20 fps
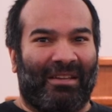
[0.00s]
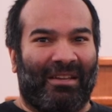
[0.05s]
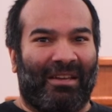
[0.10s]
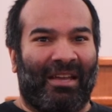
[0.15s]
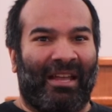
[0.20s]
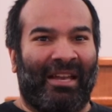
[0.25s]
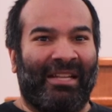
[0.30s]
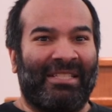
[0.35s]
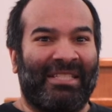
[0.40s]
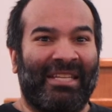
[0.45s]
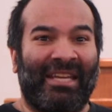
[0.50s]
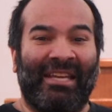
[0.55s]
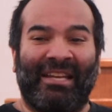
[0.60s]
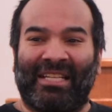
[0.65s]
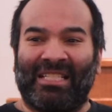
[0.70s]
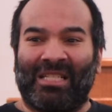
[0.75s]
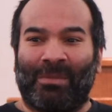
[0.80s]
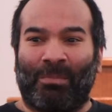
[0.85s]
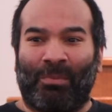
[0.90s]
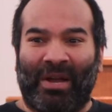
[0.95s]
and see it
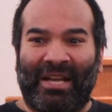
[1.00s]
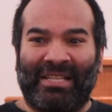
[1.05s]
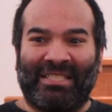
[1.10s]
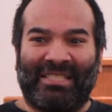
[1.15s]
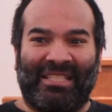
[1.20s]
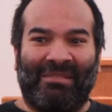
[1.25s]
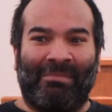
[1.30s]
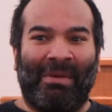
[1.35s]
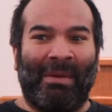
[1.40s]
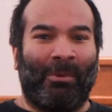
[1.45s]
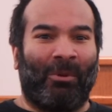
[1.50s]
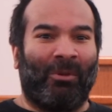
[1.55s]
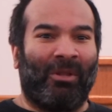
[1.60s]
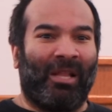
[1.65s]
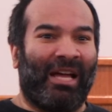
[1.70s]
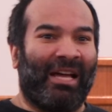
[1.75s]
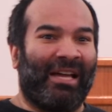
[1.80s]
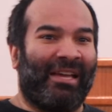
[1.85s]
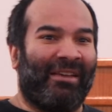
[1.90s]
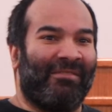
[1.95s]
expressed in people's
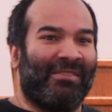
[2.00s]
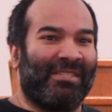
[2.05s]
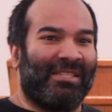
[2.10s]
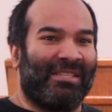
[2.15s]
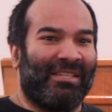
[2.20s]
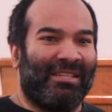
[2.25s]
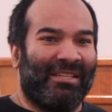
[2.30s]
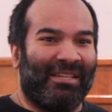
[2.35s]
lives,